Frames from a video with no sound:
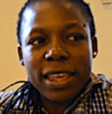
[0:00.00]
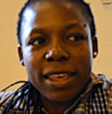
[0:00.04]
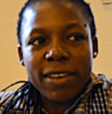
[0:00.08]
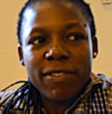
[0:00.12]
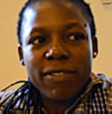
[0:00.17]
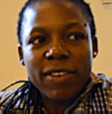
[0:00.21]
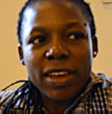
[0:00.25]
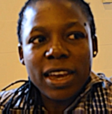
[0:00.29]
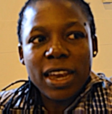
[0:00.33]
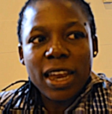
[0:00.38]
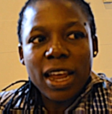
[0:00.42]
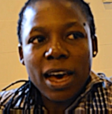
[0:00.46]

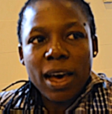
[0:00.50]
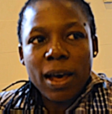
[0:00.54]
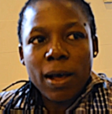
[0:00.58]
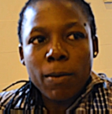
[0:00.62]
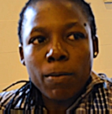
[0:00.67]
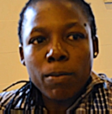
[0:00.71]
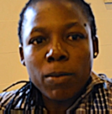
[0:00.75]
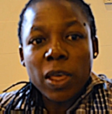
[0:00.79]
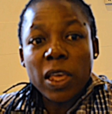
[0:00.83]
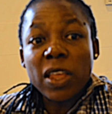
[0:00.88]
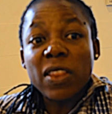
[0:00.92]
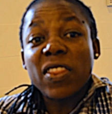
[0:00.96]
Even
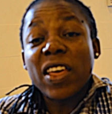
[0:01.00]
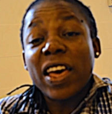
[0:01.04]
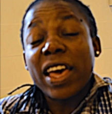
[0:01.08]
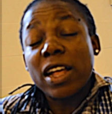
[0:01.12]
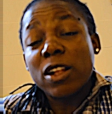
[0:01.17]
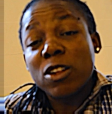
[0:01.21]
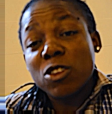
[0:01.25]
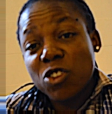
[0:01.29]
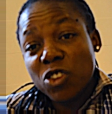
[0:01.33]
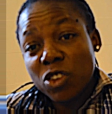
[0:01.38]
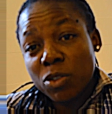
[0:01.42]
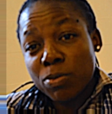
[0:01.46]
in the
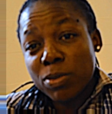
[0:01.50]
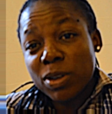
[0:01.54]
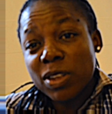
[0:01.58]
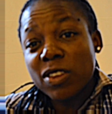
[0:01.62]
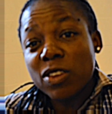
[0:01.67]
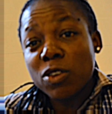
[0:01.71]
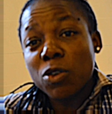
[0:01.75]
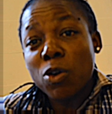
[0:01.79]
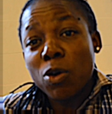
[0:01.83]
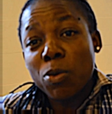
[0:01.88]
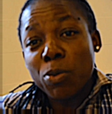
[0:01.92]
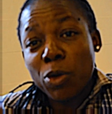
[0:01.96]

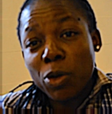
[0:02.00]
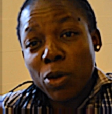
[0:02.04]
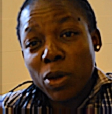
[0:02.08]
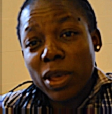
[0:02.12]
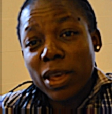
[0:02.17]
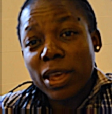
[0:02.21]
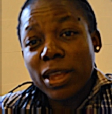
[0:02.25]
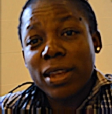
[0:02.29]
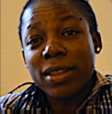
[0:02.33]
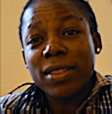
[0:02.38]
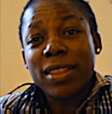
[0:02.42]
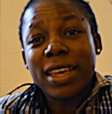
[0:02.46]

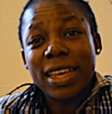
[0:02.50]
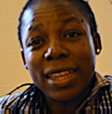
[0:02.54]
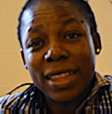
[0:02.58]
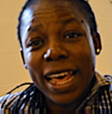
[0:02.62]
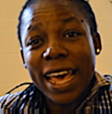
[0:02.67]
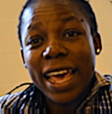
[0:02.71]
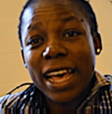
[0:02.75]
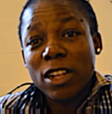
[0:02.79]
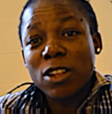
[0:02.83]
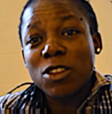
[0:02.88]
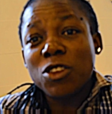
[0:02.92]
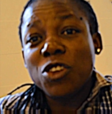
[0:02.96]
in
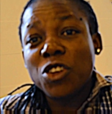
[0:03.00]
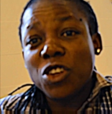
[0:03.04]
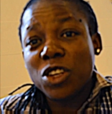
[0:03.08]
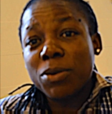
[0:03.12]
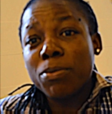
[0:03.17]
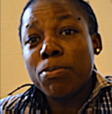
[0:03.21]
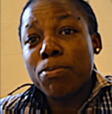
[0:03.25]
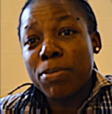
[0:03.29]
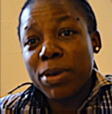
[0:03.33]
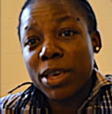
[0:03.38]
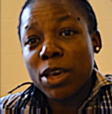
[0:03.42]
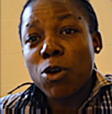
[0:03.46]
the
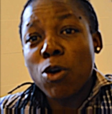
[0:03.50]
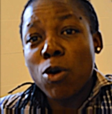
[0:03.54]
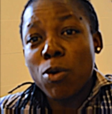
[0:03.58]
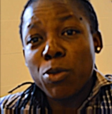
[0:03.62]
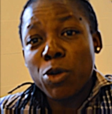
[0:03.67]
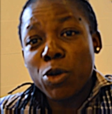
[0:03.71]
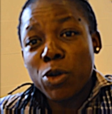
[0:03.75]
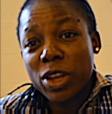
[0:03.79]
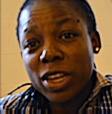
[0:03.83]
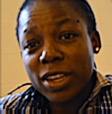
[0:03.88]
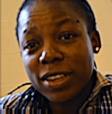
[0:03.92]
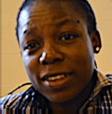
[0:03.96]
LGBT
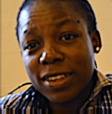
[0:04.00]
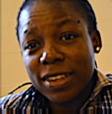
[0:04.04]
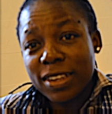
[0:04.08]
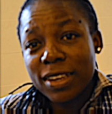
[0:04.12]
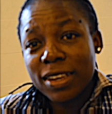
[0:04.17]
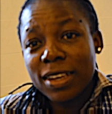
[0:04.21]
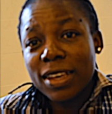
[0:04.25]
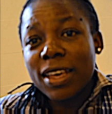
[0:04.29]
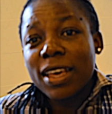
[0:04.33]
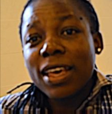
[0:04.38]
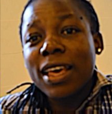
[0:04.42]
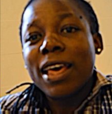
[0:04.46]
community,
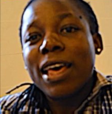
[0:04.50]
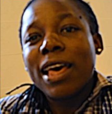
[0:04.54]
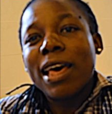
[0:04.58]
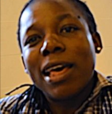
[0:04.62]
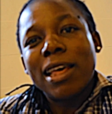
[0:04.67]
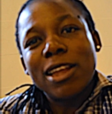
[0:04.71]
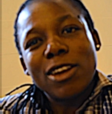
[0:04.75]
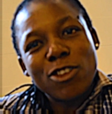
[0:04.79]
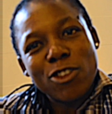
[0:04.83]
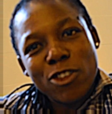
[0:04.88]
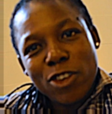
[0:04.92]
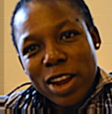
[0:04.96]

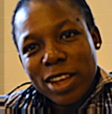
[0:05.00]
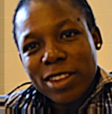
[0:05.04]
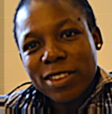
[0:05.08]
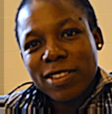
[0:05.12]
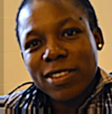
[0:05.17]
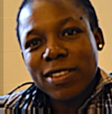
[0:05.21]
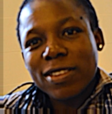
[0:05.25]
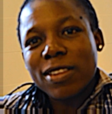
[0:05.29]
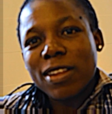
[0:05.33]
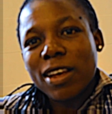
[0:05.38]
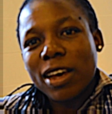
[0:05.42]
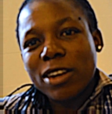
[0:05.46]

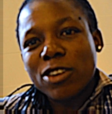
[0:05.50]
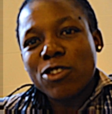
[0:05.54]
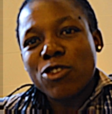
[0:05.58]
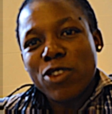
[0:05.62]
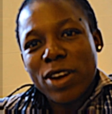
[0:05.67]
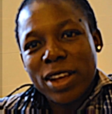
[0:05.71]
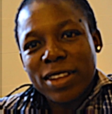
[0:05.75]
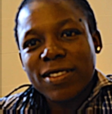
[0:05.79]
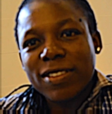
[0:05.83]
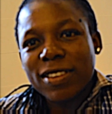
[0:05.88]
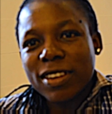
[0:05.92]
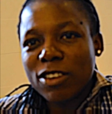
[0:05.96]

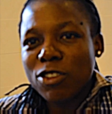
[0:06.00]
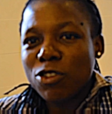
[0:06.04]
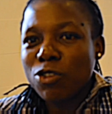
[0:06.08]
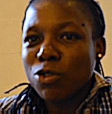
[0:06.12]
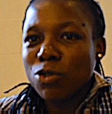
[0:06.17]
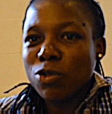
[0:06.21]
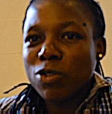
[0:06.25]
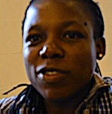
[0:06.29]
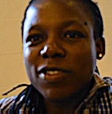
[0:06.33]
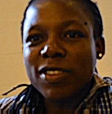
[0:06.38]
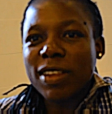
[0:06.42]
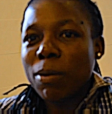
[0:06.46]
trans
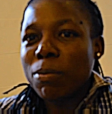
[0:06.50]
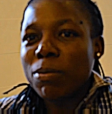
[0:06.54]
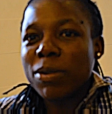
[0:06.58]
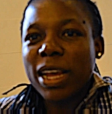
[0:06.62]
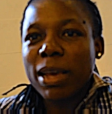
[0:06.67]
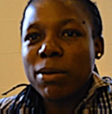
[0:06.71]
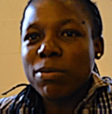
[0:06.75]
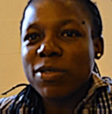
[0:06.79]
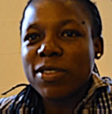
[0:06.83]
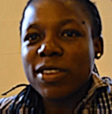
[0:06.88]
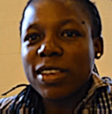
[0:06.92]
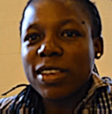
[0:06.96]
issues sometimes